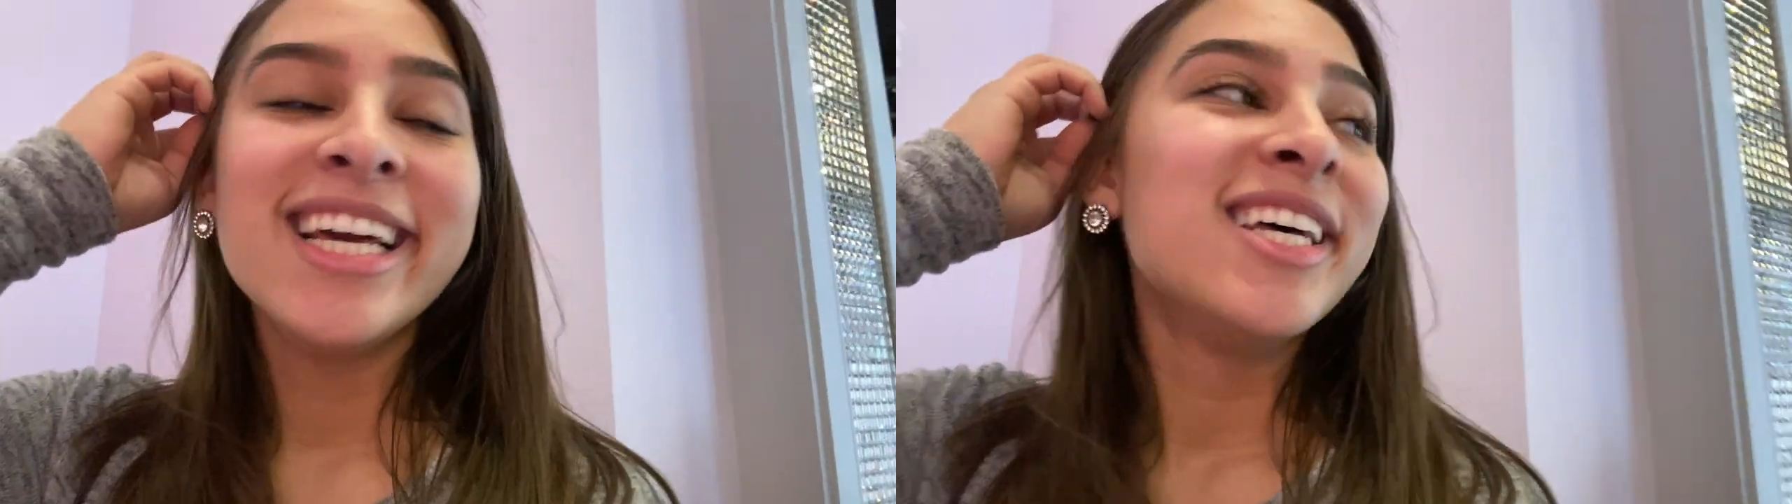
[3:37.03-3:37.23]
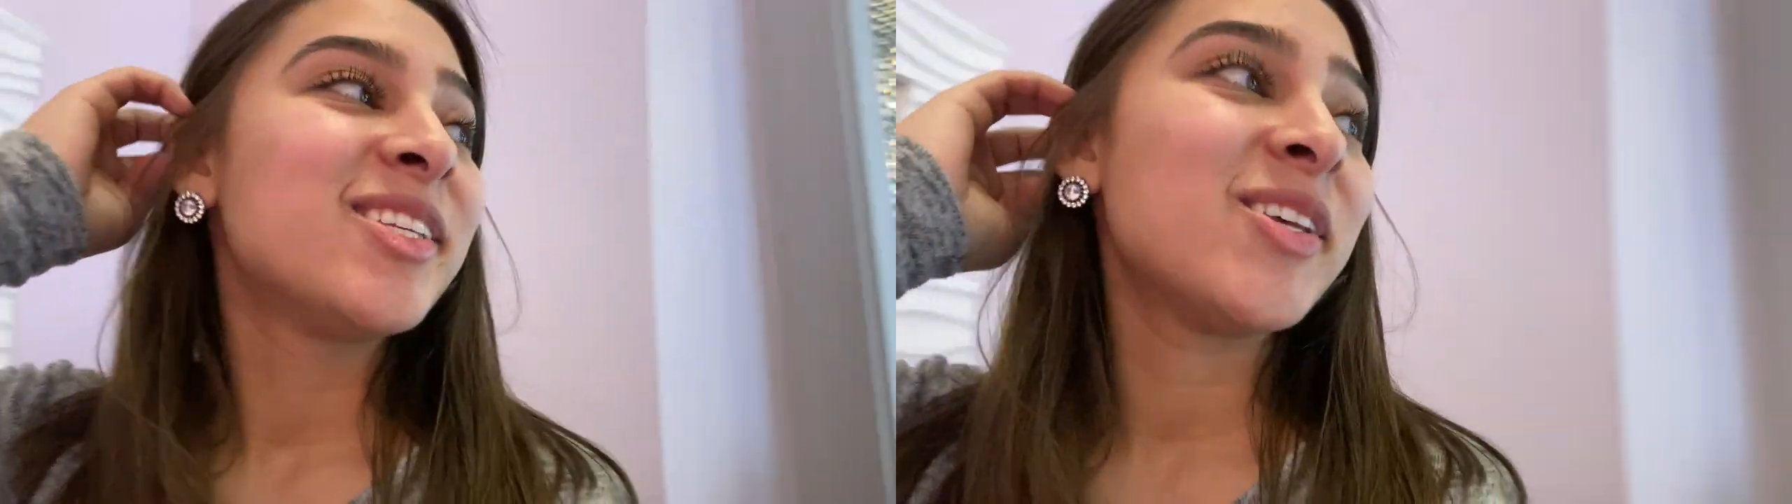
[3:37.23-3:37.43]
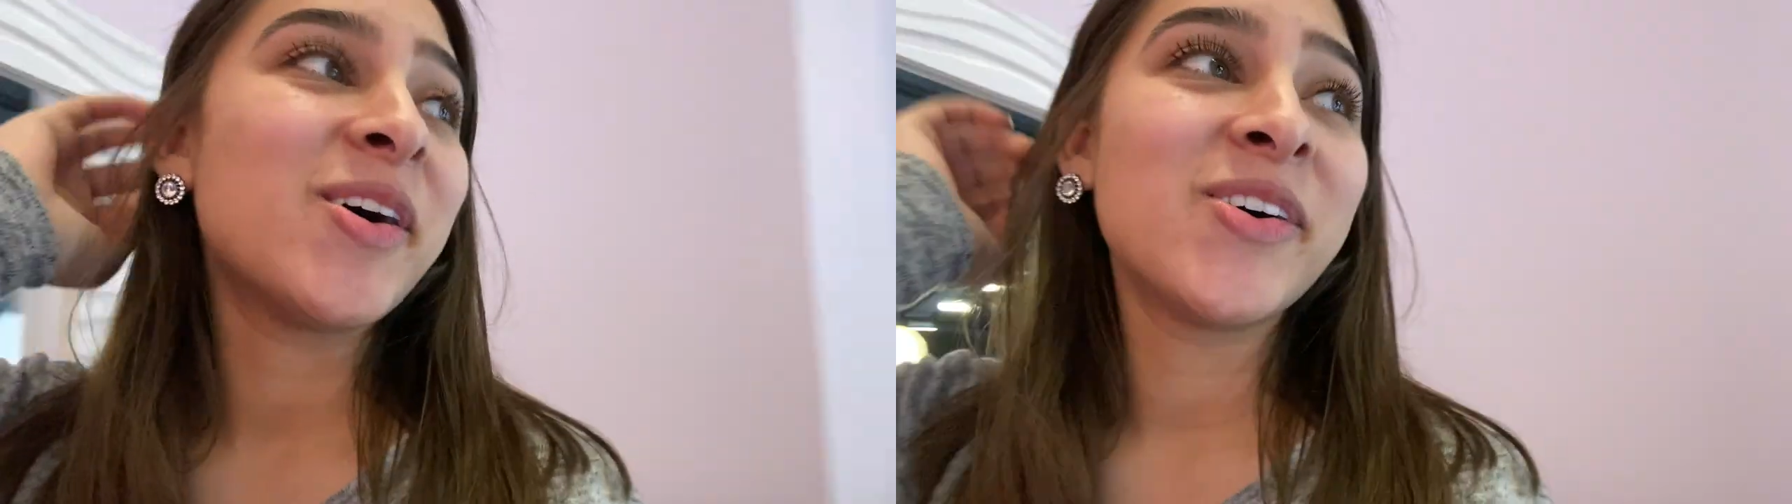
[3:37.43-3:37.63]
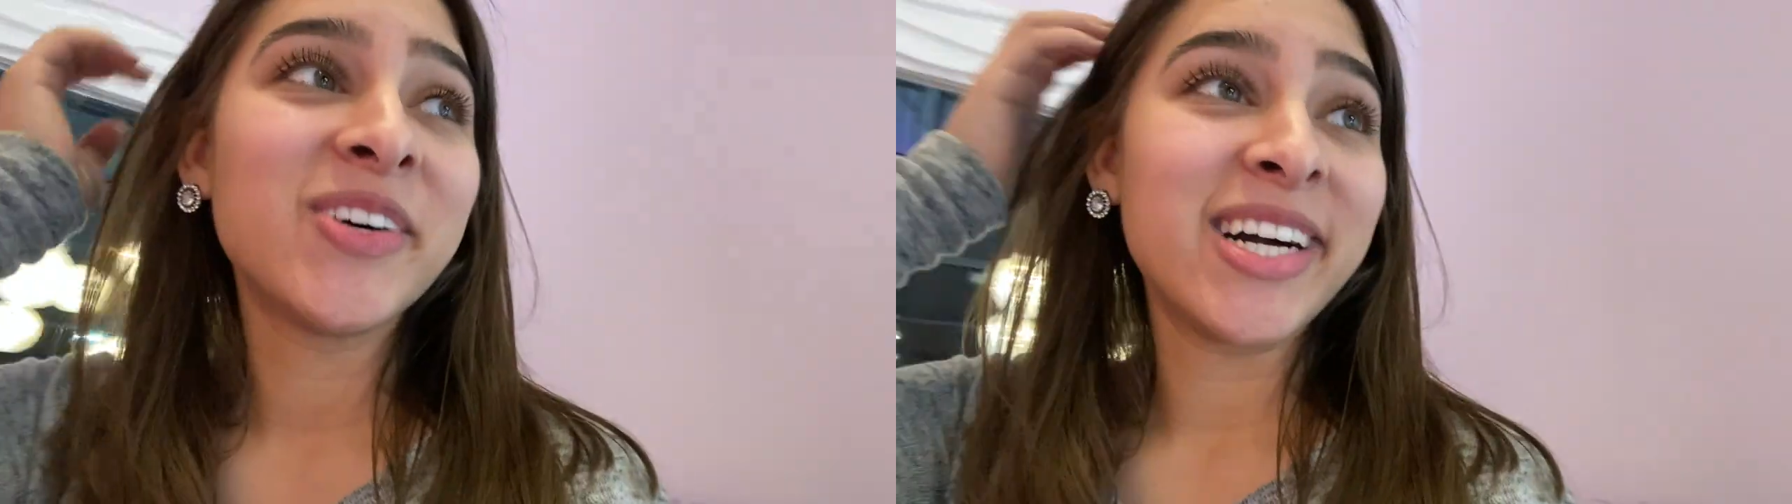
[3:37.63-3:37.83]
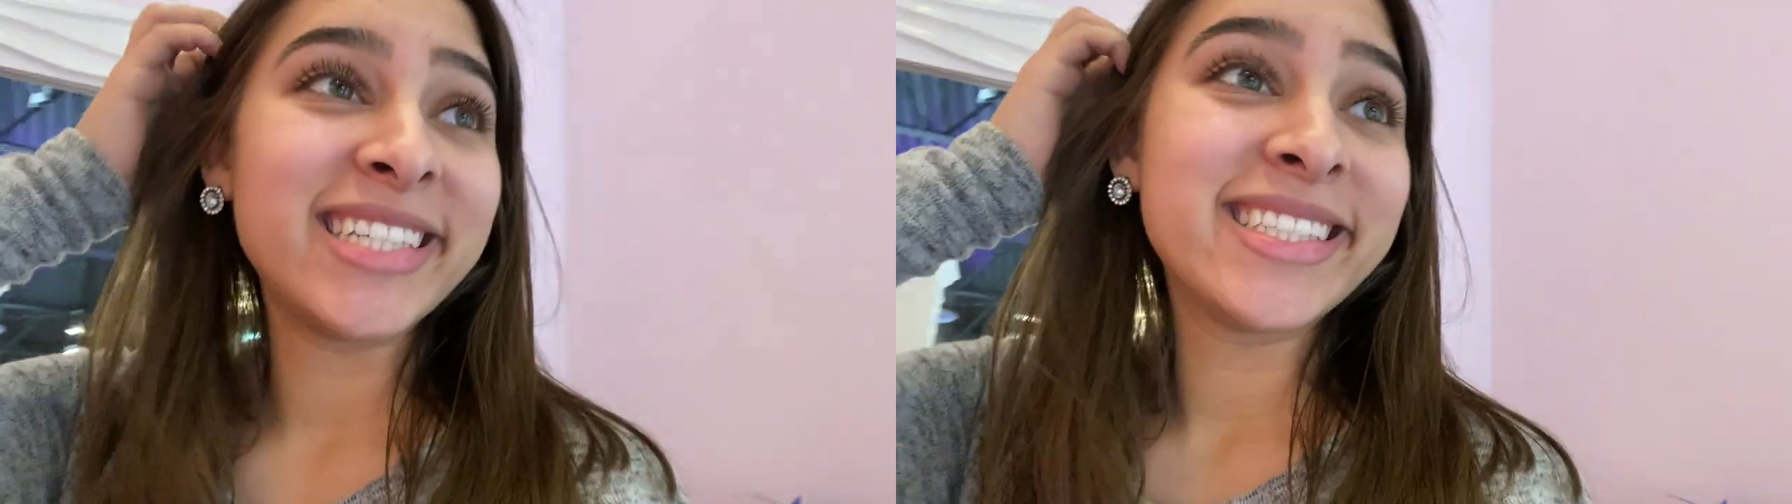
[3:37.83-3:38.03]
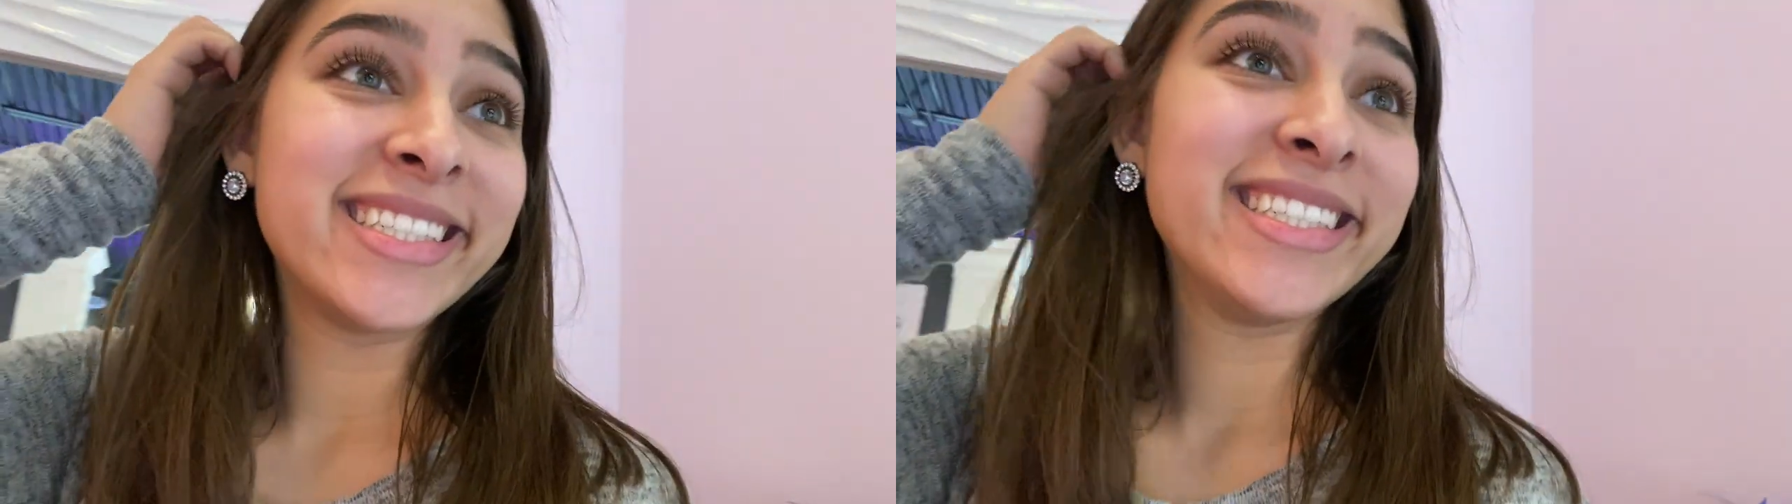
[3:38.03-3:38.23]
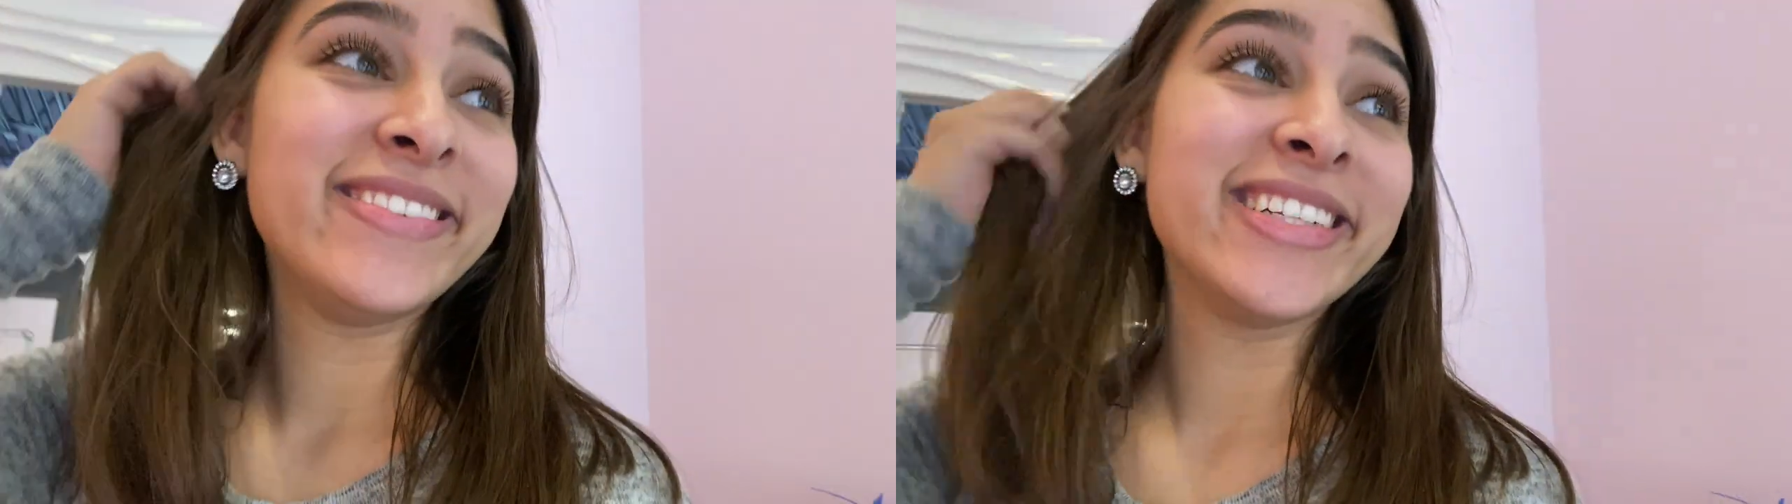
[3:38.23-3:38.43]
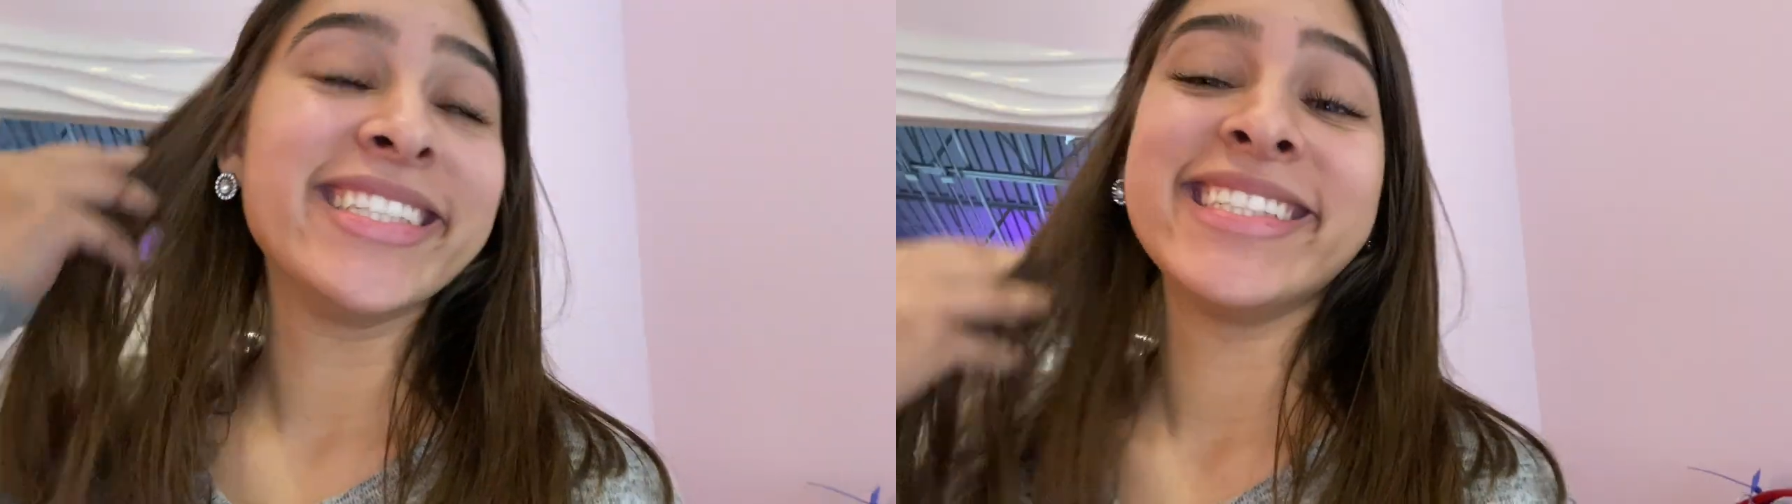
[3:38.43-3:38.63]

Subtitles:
So I don't even